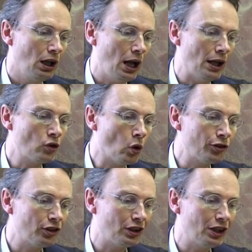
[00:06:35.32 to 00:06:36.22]
And of
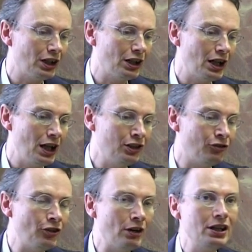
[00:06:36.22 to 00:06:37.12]
course, it's
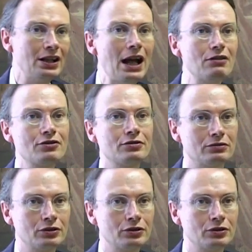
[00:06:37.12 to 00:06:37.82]
very natural